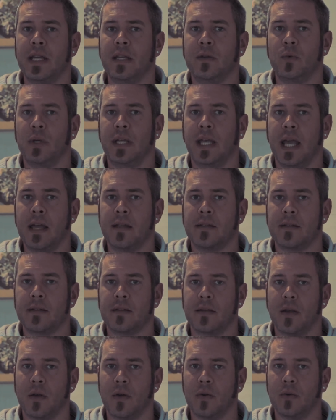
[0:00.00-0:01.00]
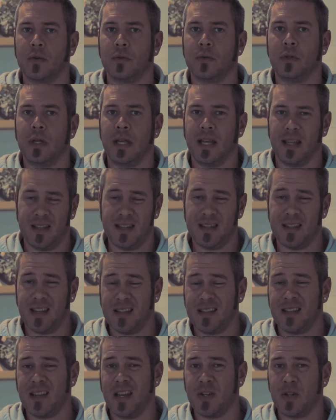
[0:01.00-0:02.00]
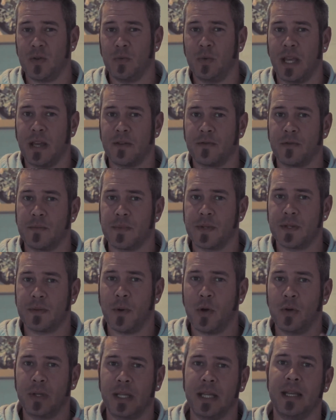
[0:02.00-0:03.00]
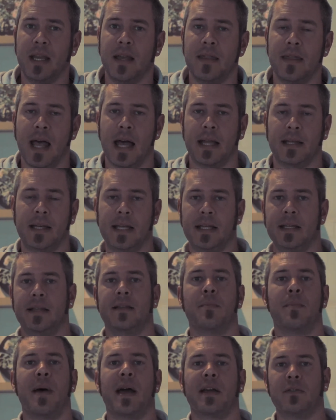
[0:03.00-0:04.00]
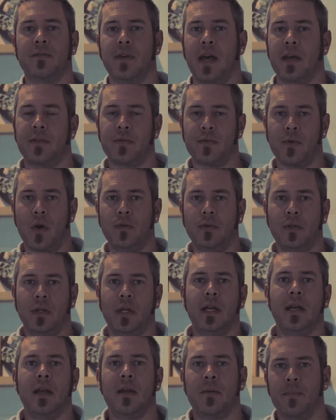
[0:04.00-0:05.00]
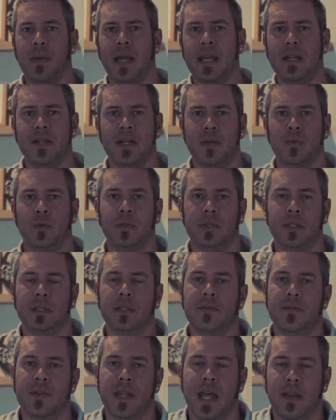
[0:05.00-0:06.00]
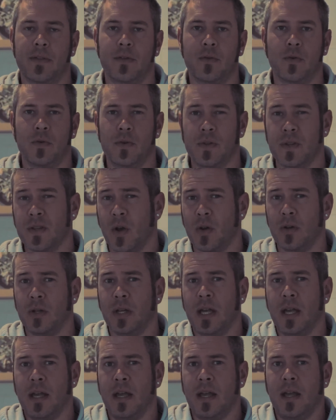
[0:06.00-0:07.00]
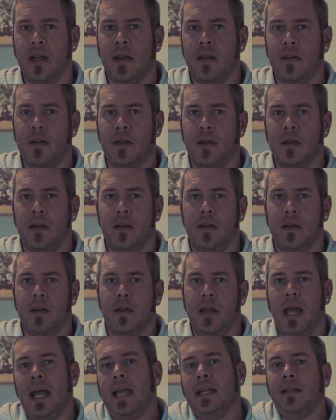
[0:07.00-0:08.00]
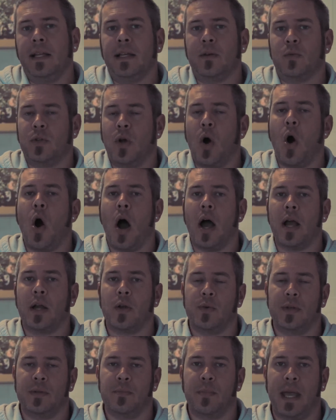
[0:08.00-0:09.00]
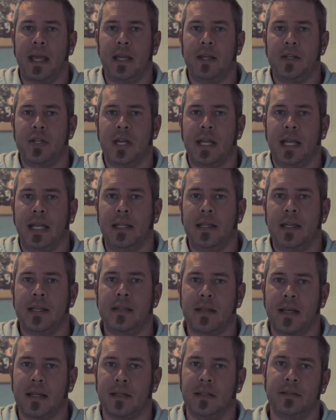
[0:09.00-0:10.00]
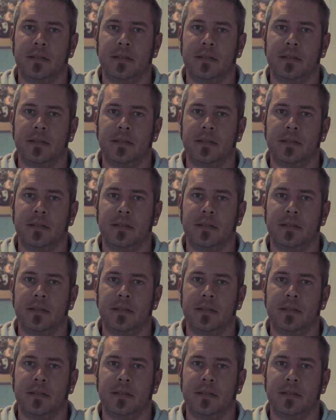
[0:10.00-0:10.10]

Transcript: hit we get, so the sensation we get from smoking and that hitting the back of our throat, PG will deliver that through. So e-liquid higher in PG is going to